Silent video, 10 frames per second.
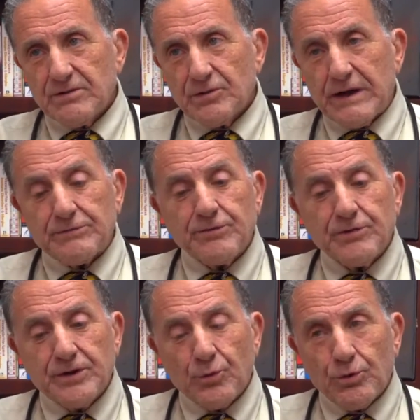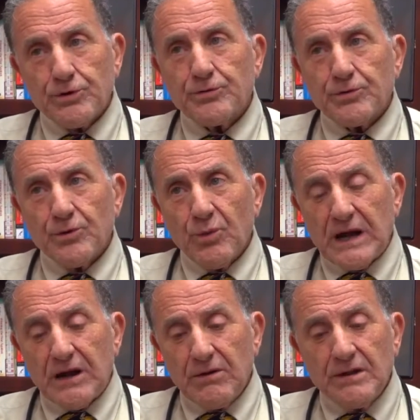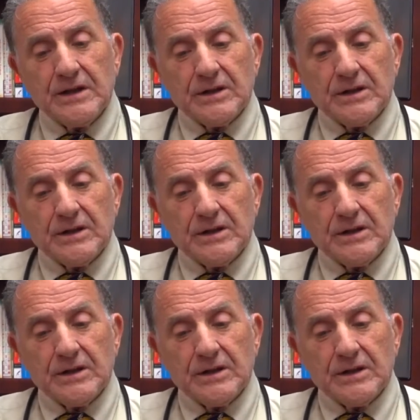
So after feeling worse for a while,